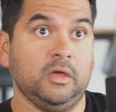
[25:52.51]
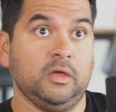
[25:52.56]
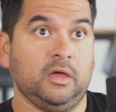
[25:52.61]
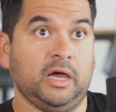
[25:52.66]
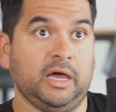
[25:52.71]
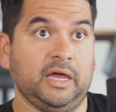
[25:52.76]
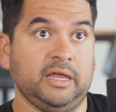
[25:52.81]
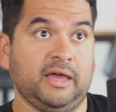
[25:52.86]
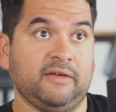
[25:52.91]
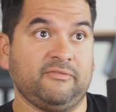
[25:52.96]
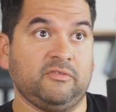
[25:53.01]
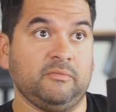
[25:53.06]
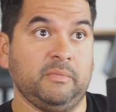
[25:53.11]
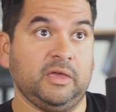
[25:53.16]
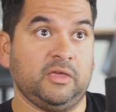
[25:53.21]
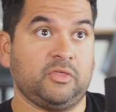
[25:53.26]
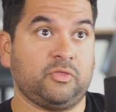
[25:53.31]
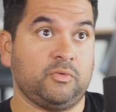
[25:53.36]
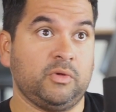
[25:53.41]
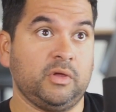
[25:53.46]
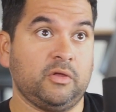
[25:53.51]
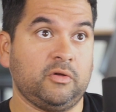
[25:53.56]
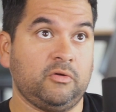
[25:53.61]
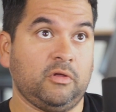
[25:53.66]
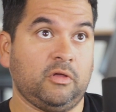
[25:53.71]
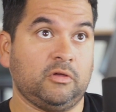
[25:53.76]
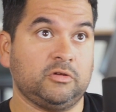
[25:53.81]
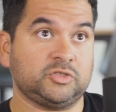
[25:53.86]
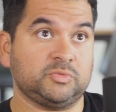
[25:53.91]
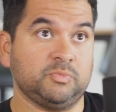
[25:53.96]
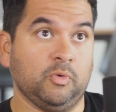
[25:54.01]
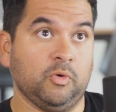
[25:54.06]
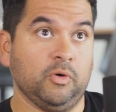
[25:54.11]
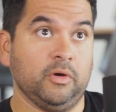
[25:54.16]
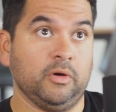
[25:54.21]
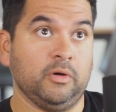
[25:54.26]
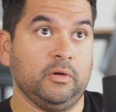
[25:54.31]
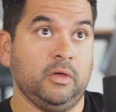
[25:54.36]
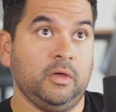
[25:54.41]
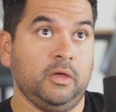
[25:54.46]
I'd have to make $300
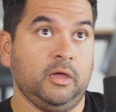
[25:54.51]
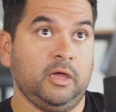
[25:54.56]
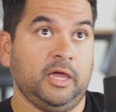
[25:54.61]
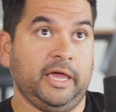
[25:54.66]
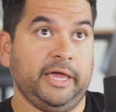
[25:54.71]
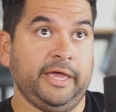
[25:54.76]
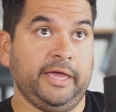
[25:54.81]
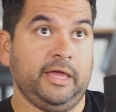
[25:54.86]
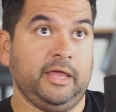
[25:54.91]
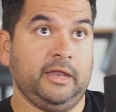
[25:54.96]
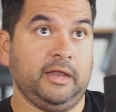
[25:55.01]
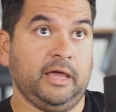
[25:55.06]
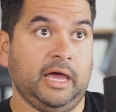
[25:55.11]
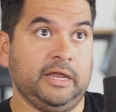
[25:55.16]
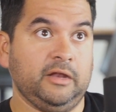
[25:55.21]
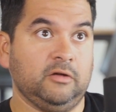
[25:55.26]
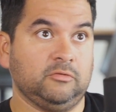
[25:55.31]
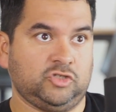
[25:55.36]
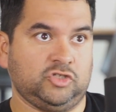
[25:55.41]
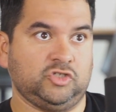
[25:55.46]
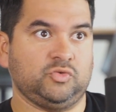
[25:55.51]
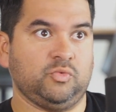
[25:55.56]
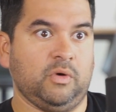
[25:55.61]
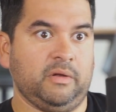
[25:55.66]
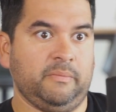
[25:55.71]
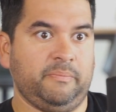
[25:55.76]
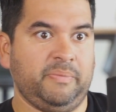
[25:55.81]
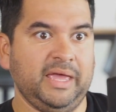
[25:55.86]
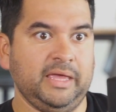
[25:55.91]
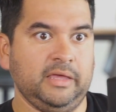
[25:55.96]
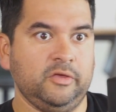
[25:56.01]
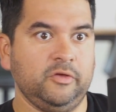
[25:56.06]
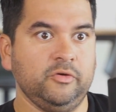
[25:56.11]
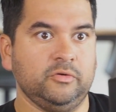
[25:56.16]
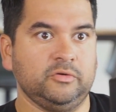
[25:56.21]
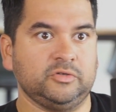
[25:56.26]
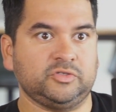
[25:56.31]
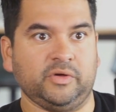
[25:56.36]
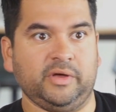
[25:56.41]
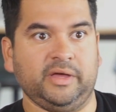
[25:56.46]
more. And I don't just want to pay you,
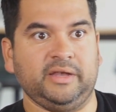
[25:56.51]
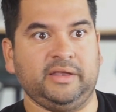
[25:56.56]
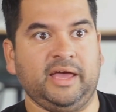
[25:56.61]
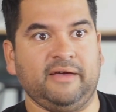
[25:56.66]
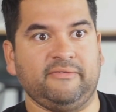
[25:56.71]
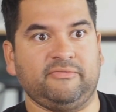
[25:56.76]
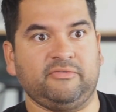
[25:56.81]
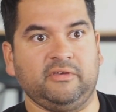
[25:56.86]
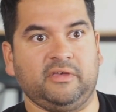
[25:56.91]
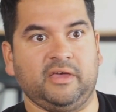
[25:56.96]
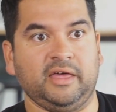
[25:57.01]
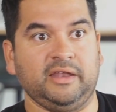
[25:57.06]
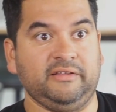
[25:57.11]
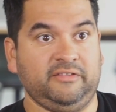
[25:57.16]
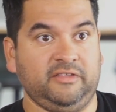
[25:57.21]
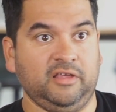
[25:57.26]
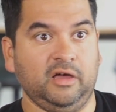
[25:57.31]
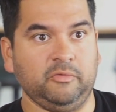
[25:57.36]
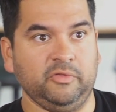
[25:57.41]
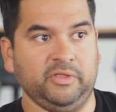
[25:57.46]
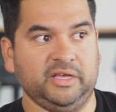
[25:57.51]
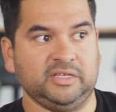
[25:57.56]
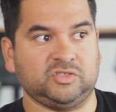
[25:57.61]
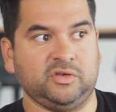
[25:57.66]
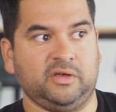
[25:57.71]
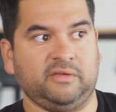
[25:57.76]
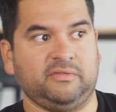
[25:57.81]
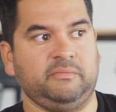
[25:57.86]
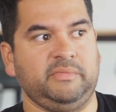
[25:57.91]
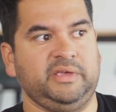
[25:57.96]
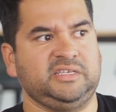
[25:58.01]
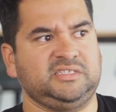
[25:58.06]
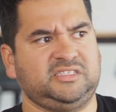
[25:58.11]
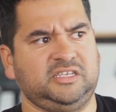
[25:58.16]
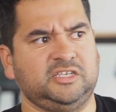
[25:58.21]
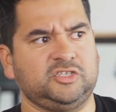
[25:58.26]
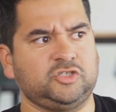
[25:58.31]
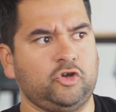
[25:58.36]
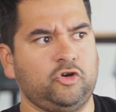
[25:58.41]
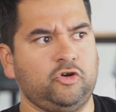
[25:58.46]
so I'd have to kind of double that. So I have to make
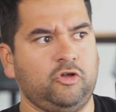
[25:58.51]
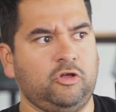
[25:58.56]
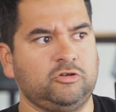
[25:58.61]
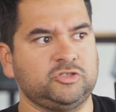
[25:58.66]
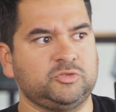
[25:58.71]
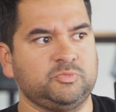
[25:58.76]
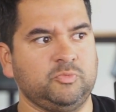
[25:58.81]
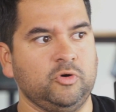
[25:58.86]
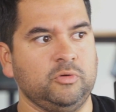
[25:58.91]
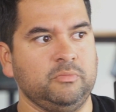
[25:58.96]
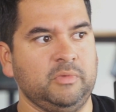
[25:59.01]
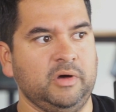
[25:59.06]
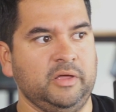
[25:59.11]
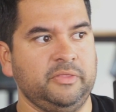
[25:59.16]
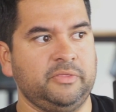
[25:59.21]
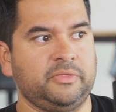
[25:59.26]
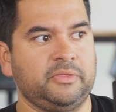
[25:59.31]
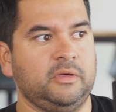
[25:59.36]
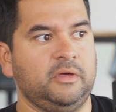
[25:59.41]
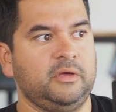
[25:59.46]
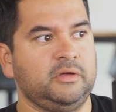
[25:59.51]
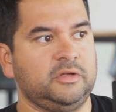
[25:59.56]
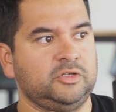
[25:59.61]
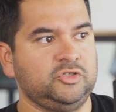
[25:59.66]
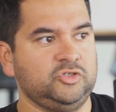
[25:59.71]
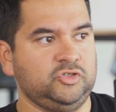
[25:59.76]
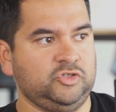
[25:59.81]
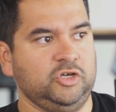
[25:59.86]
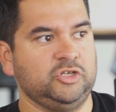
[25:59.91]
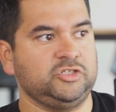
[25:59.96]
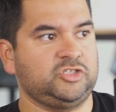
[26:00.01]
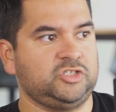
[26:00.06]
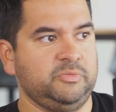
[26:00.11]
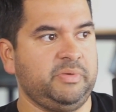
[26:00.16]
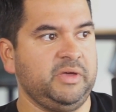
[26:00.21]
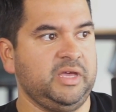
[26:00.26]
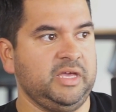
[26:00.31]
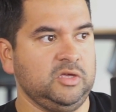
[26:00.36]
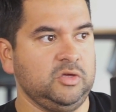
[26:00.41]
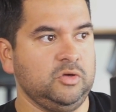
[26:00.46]
$600 more a month just to
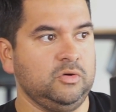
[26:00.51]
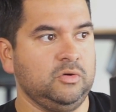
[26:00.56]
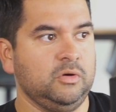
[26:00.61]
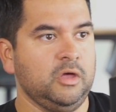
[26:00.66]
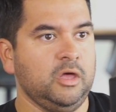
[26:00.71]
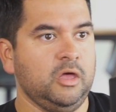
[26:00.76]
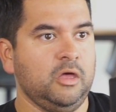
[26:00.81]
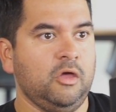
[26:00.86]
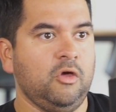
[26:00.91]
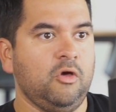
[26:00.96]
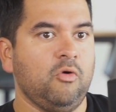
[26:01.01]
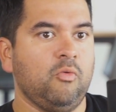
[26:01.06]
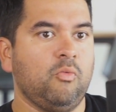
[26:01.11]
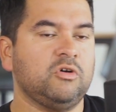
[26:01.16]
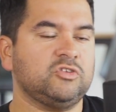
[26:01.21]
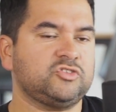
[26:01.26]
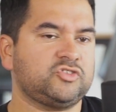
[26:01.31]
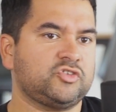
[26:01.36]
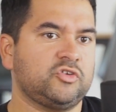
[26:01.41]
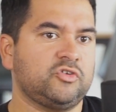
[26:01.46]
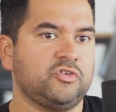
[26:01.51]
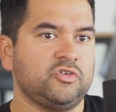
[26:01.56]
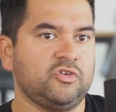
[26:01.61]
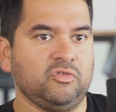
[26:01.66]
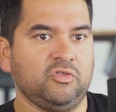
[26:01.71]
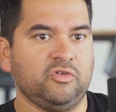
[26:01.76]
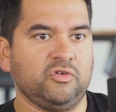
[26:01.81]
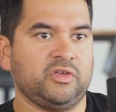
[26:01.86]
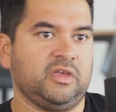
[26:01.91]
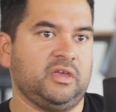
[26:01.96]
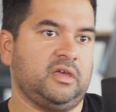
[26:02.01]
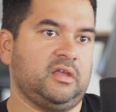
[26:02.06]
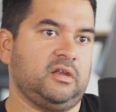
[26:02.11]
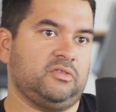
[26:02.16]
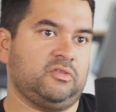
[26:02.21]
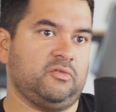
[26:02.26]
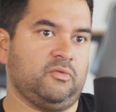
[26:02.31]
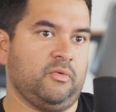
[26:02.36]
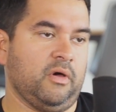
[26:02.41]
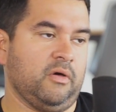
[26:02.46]
pay you. Well, sir, you're looking at it
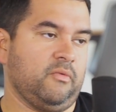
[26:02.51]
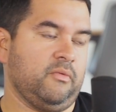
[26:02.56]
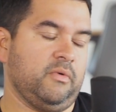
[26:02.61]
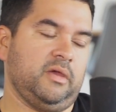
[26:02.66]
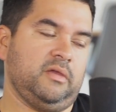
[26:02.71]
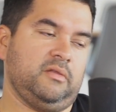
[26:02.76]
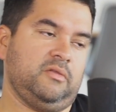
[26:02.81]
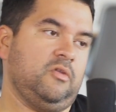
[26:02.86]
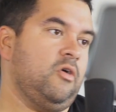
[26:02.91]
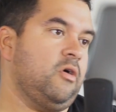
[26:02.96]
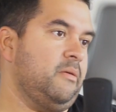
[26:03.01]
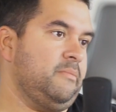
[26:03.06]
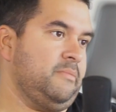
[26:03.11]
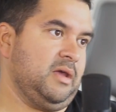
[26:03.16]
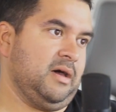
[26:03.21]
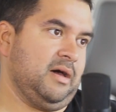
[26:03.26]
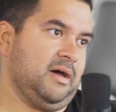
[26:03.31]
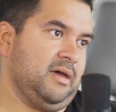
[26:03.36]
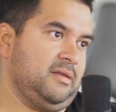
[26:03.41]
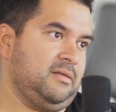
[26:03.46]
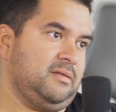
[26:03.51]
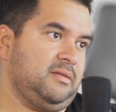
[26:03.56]
the wrong way. No, I'm not.